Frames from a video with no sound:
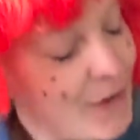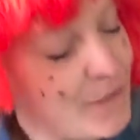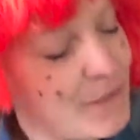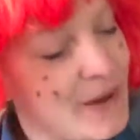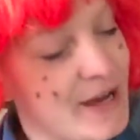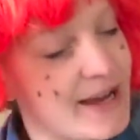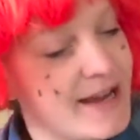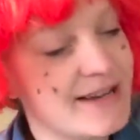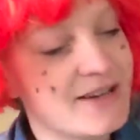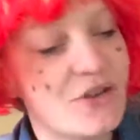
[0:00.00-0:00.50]
I
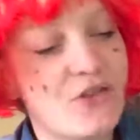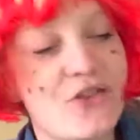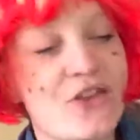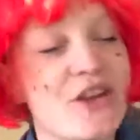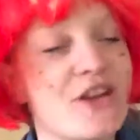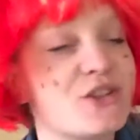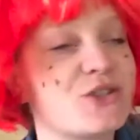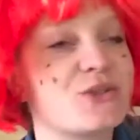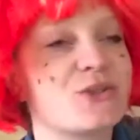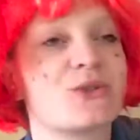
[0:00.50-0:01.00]
mean,
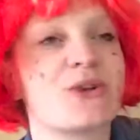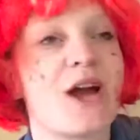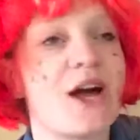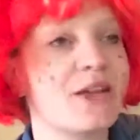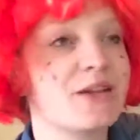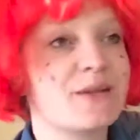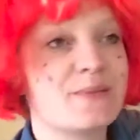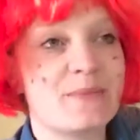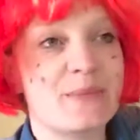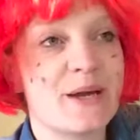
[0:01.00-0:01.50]
the
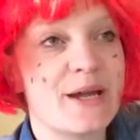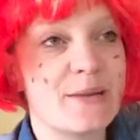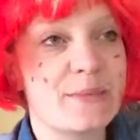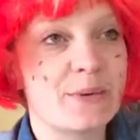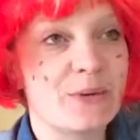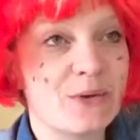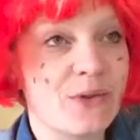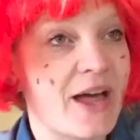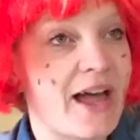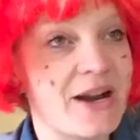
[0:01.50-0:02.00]
Australian
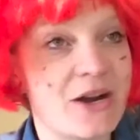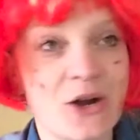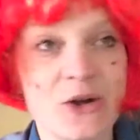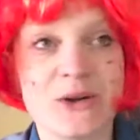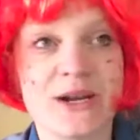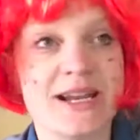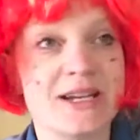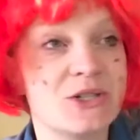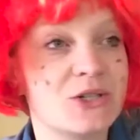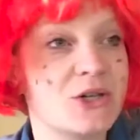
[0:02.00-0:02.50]
people, they
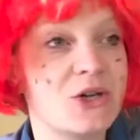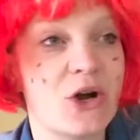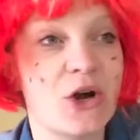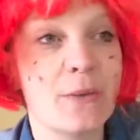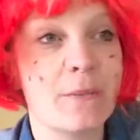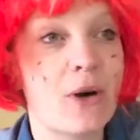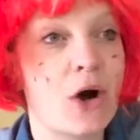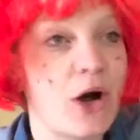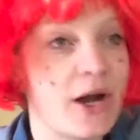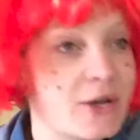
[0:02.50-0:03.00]
don't need to
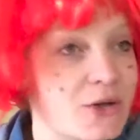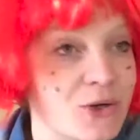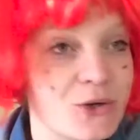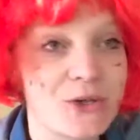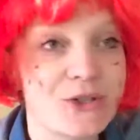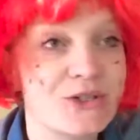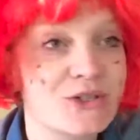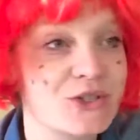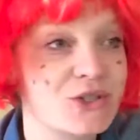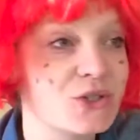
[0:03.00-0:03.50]
know my
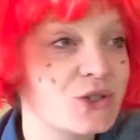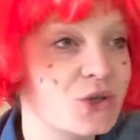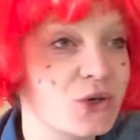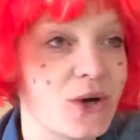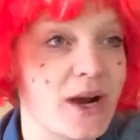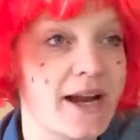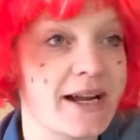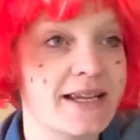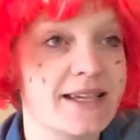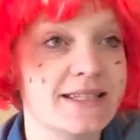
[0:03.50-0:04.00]
nooks and
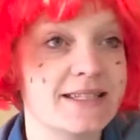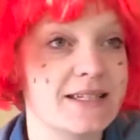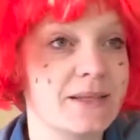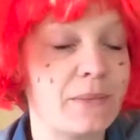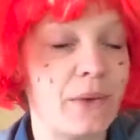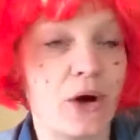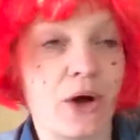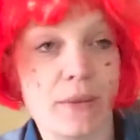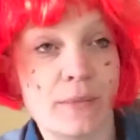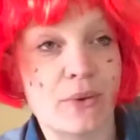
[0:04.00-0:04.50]
crannies
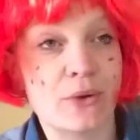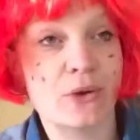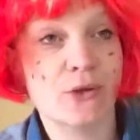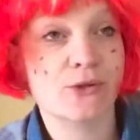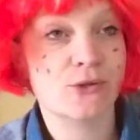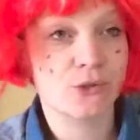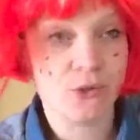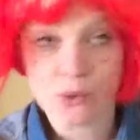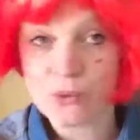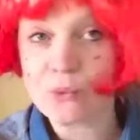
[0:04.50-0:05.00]
and my
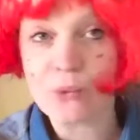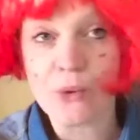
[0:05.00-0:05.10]
personal